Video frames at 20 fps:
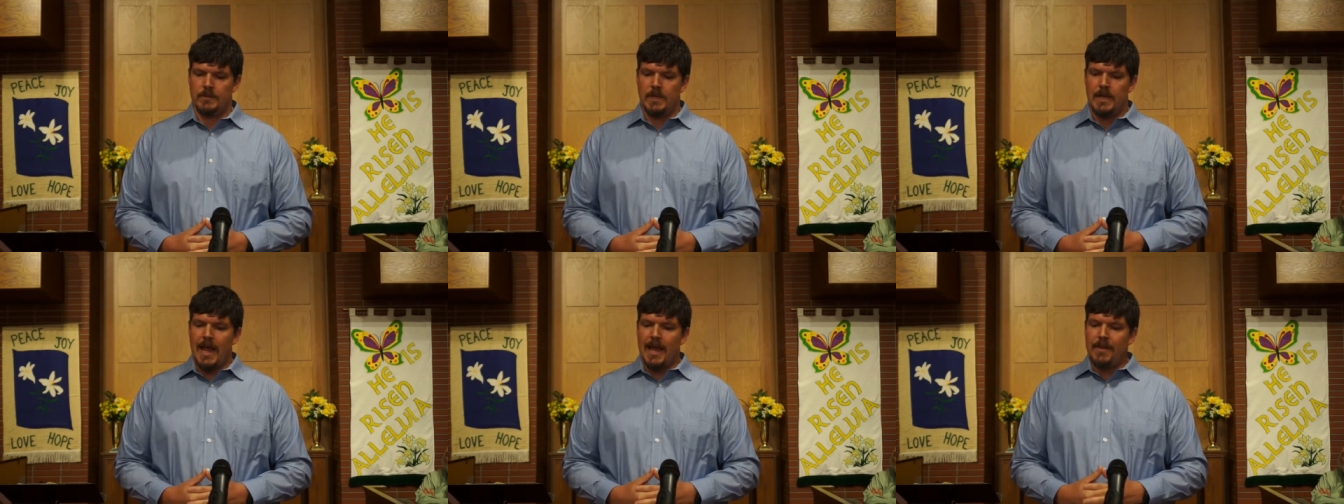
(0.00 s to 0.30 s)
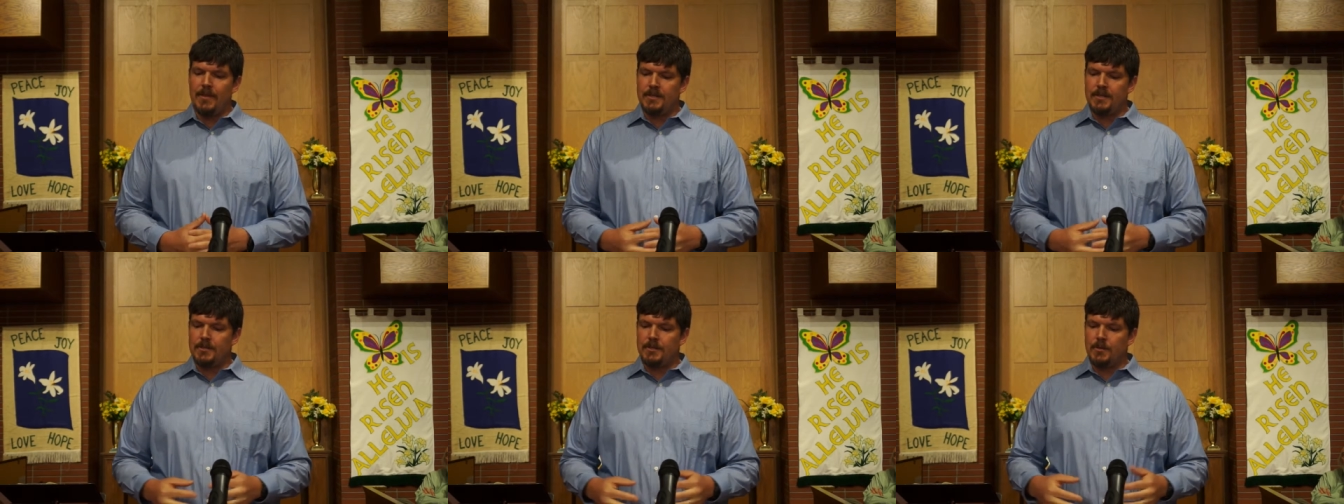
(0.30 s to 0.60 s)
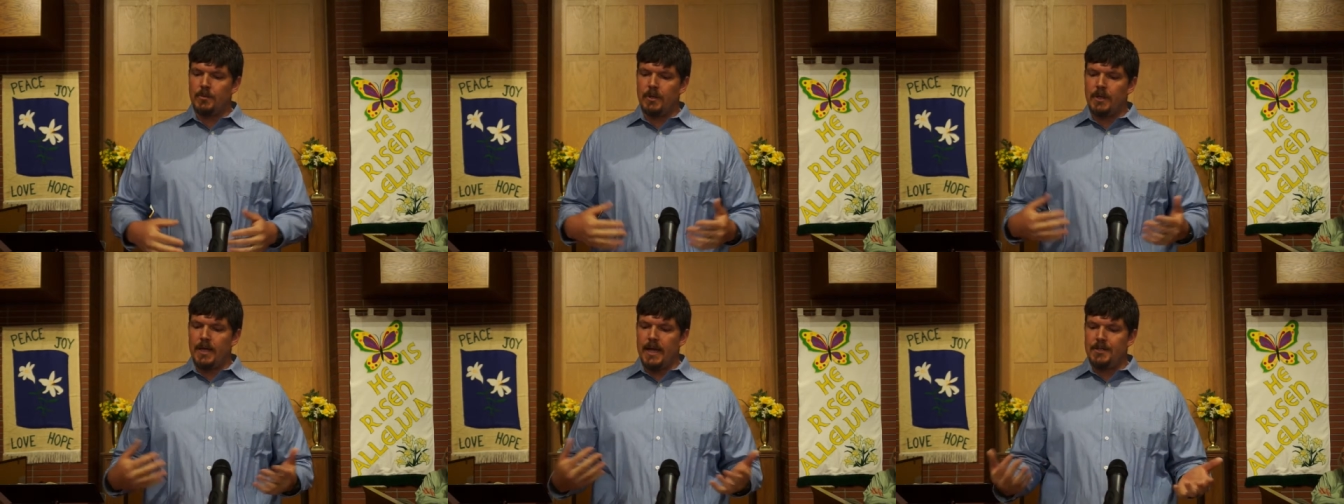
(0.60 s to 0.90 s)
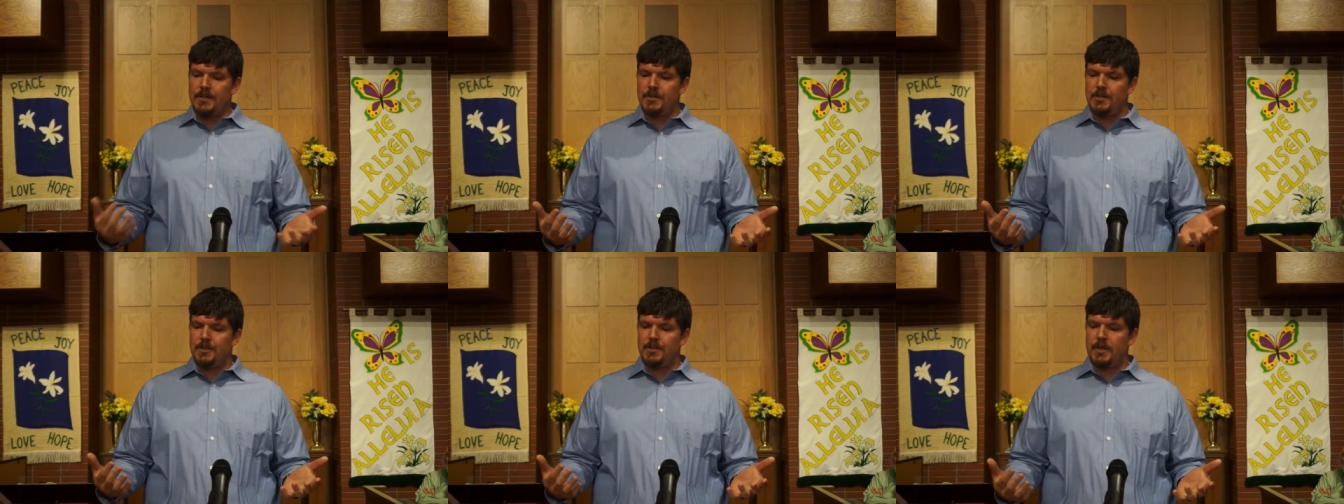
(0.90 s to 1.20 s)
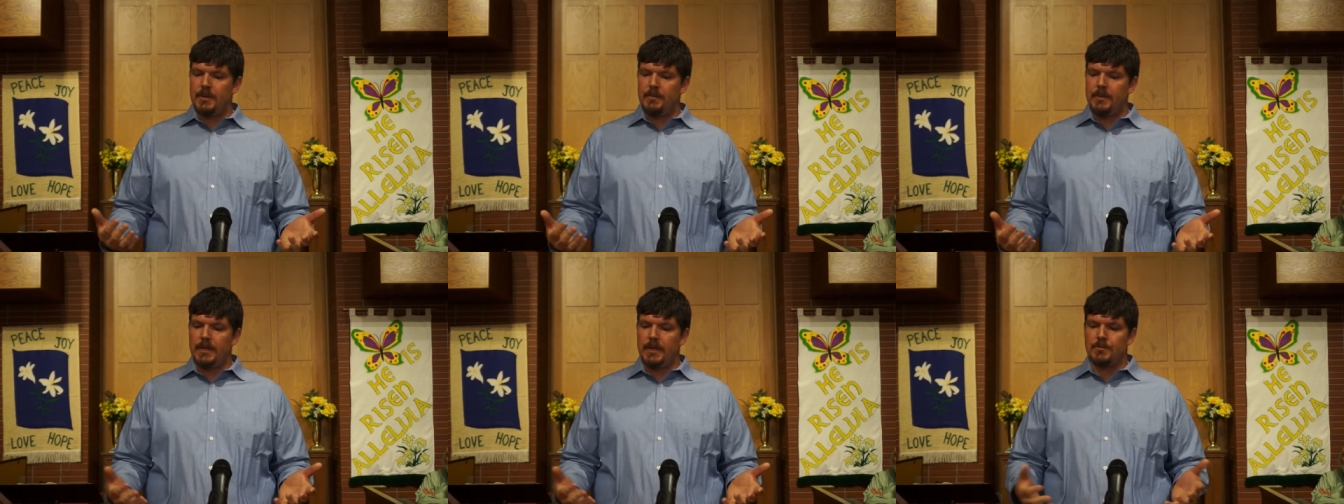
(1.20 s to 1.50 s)
And this is a
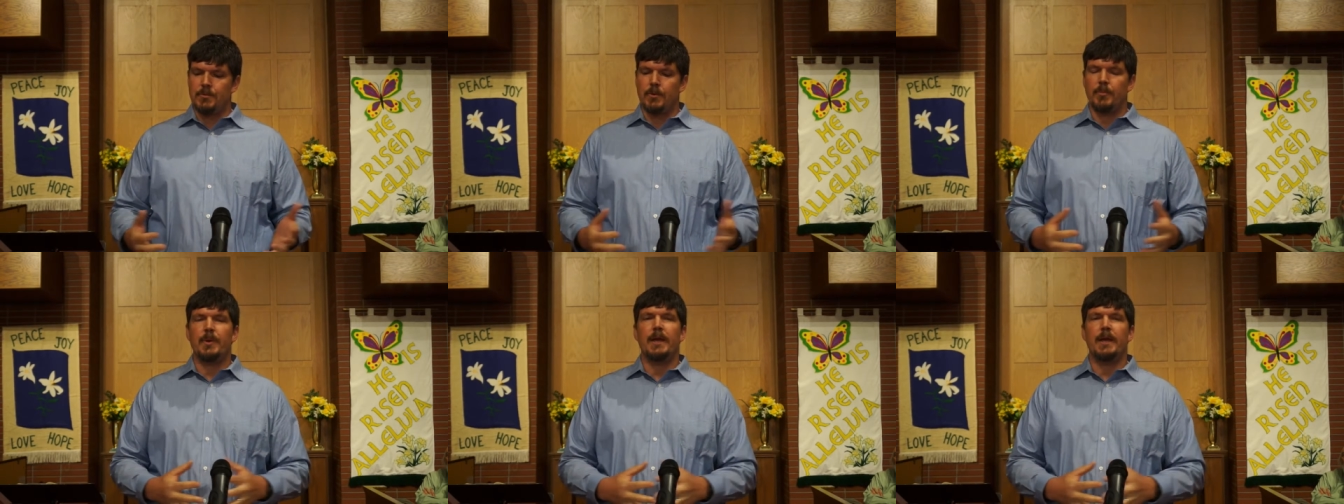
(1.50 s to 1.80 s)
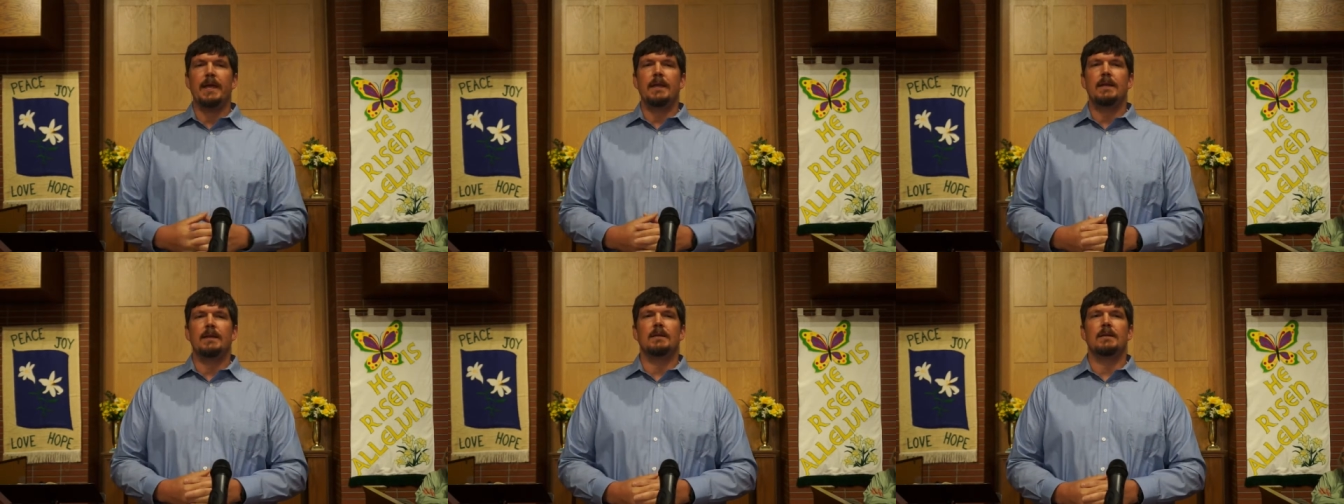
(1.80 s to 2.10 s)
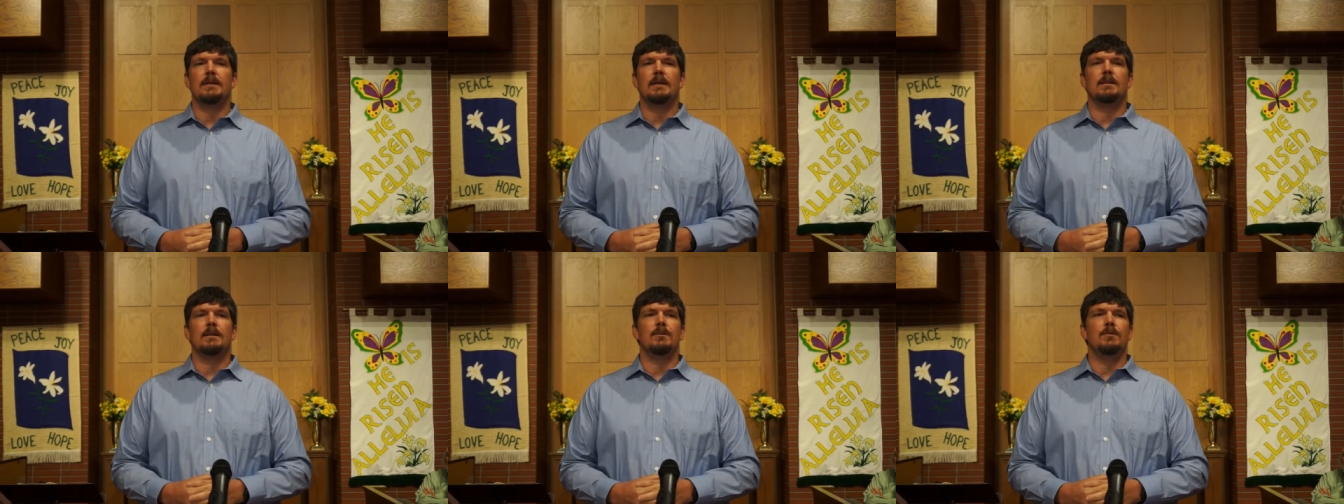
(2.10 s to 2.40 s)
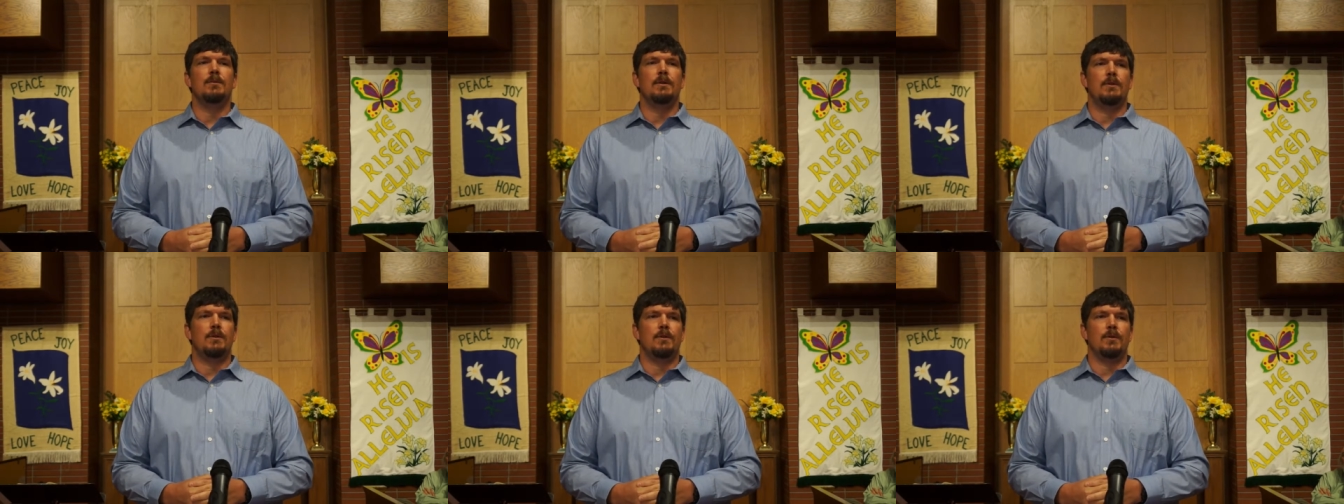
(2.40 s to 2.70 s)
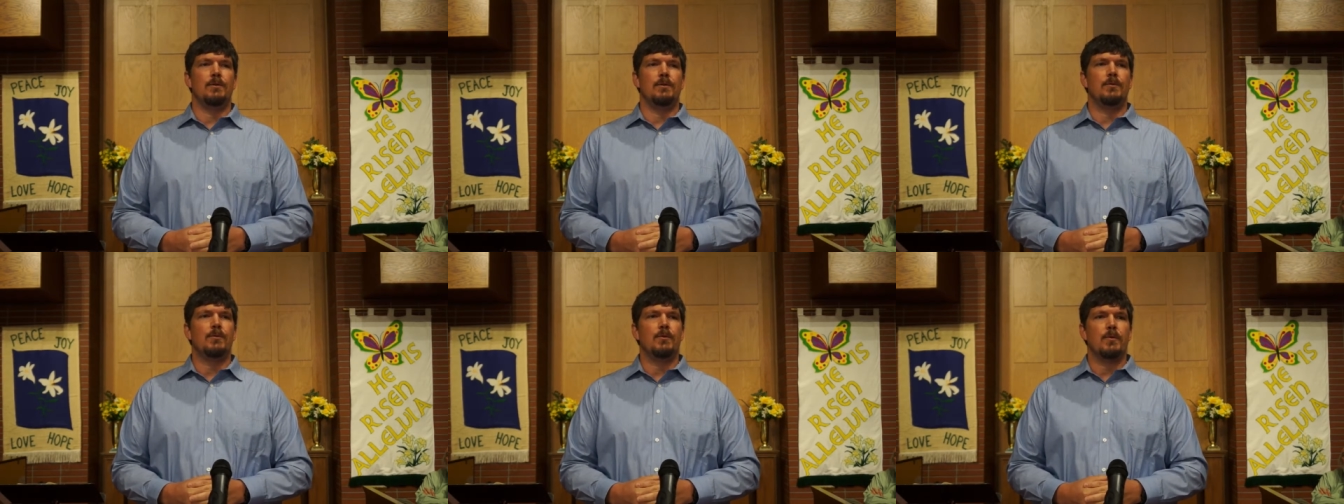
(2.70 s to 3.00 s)
relationship that is repeatedly alluded
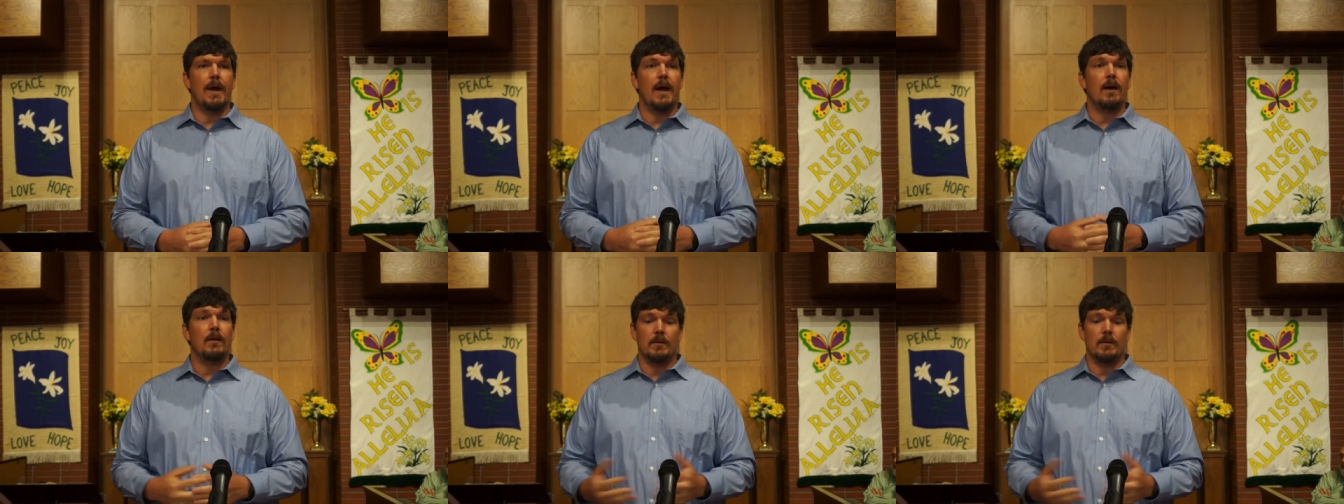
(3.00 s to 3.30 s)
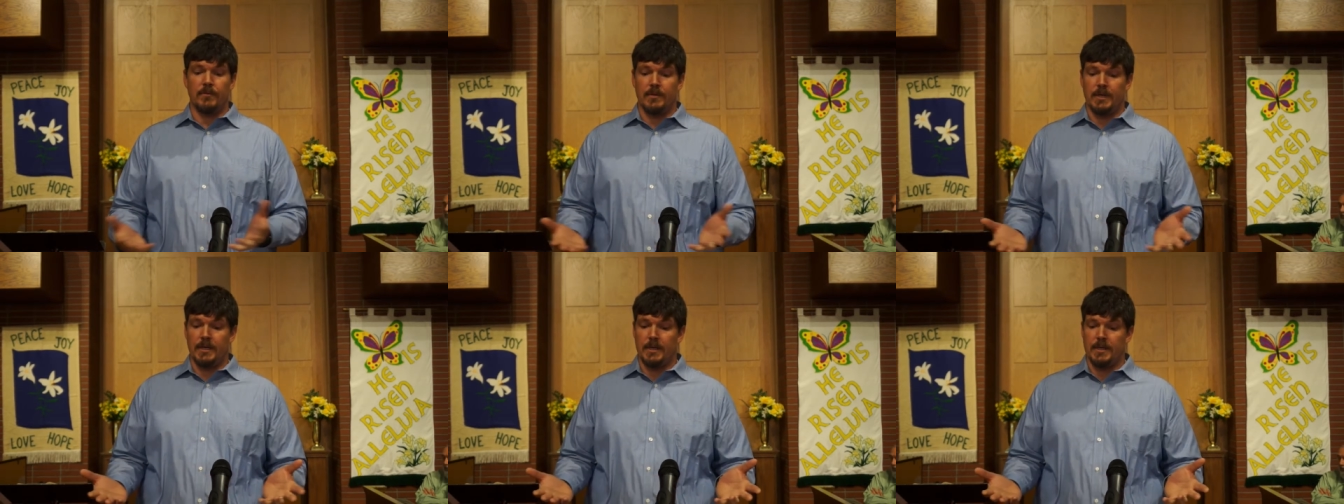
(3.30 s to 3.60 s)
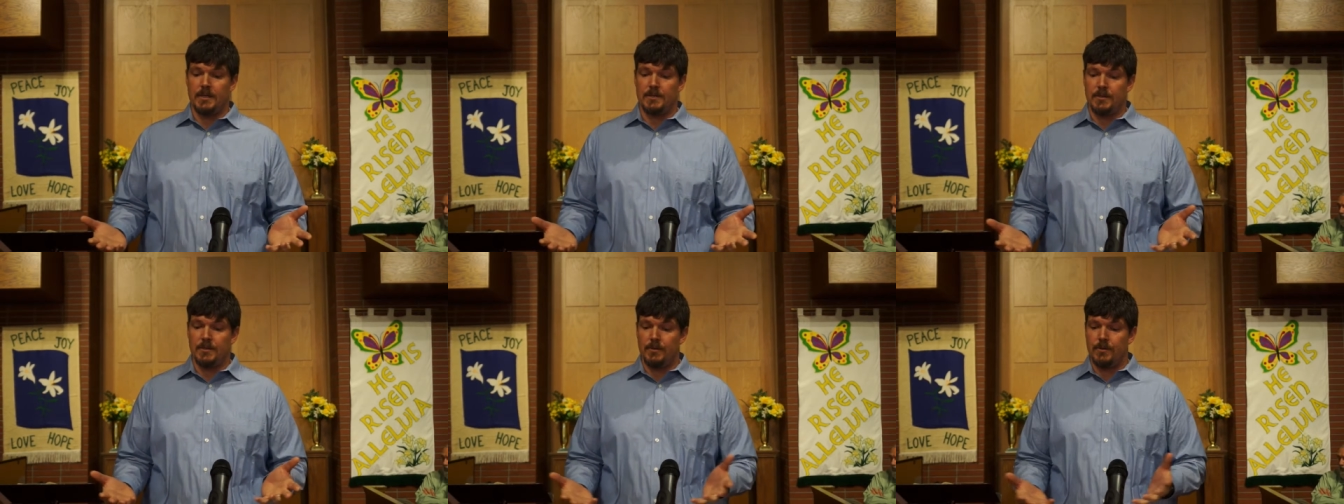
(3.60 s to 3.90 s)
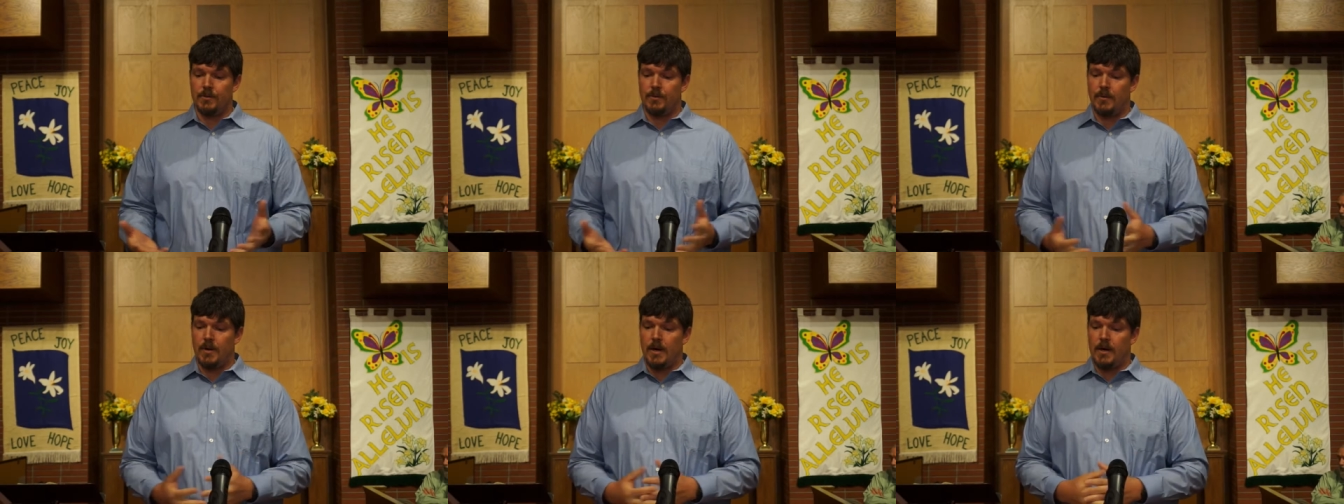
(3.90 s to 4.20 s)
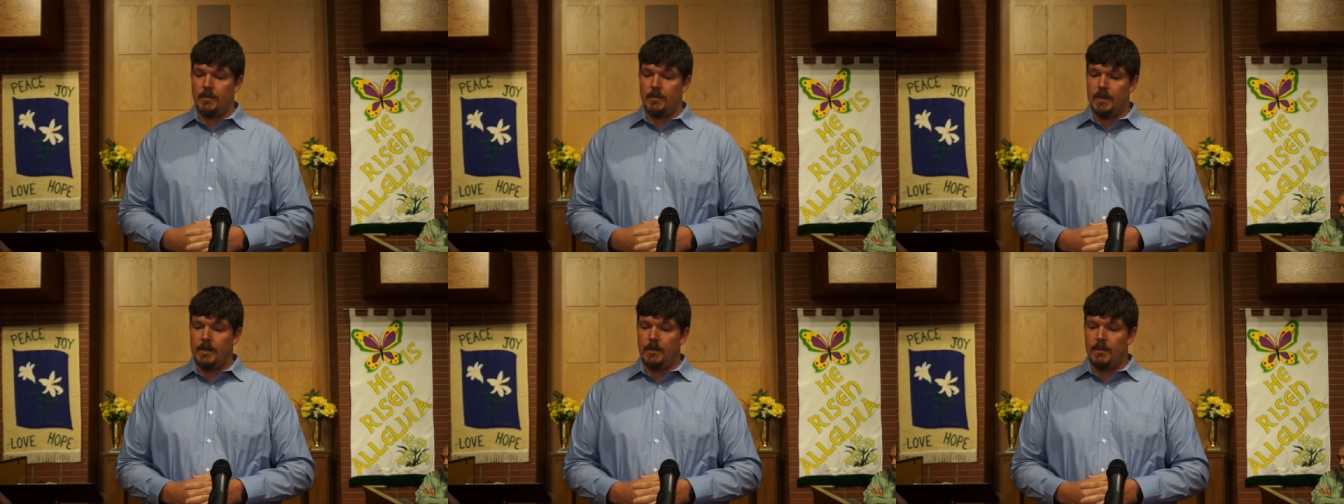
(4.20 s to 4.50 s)
to throughout Leviticus and Deuteronomy.